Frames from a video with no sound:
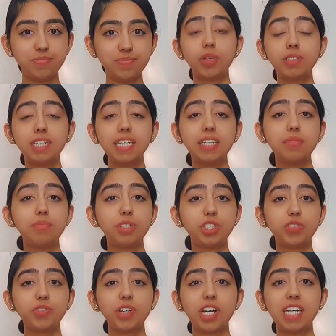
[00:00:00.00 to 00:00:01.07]
Without taking
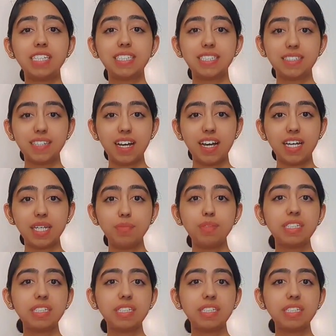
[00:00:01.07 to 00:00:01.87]
much of your guys' time,